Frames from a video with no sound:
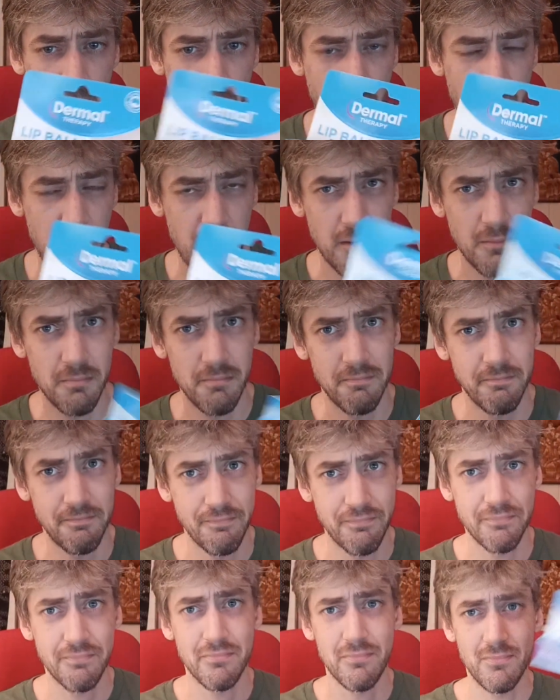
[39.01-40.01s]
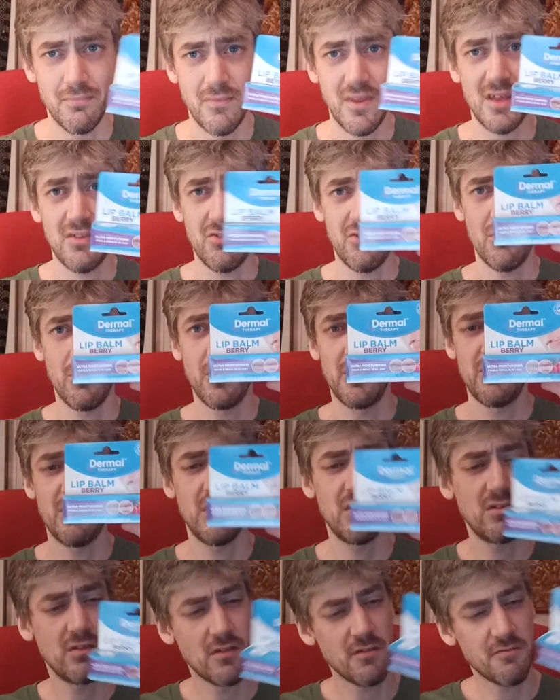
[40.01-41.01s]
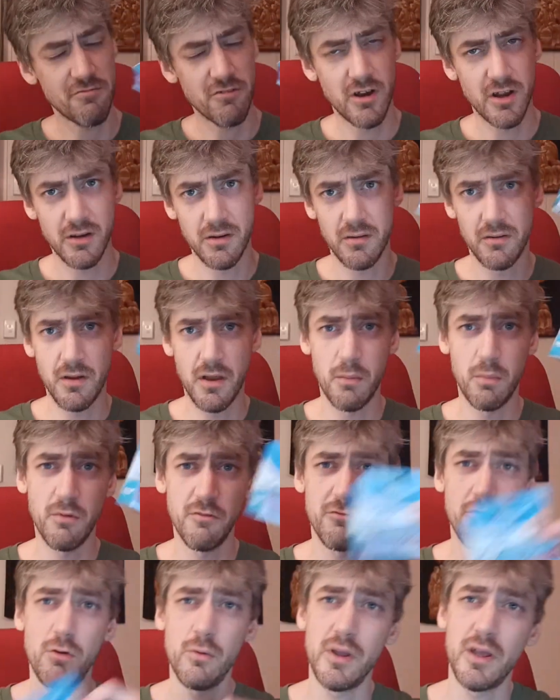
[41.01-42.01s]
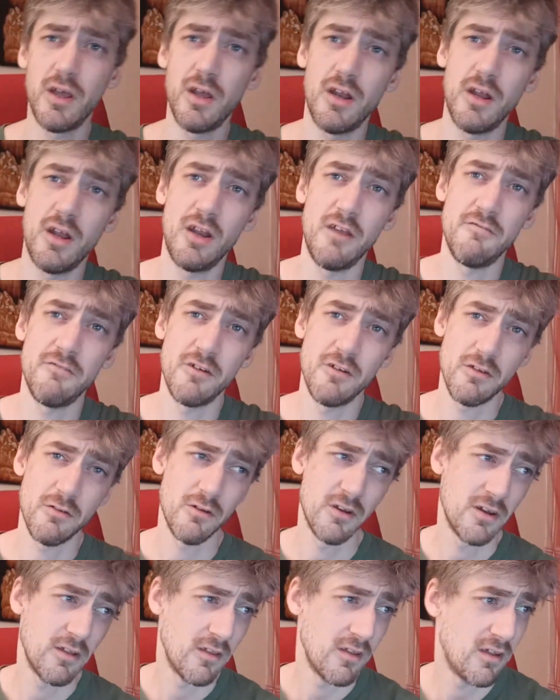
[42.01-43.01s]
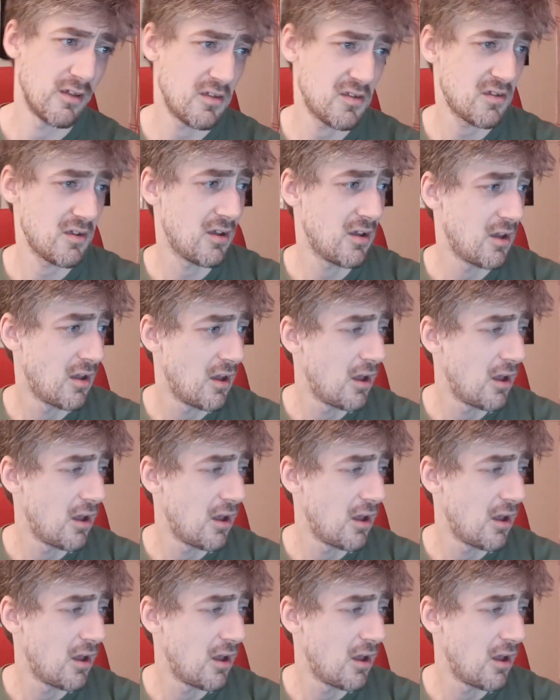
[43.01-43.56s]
and that's all it says on the front. Now before we get any further into this,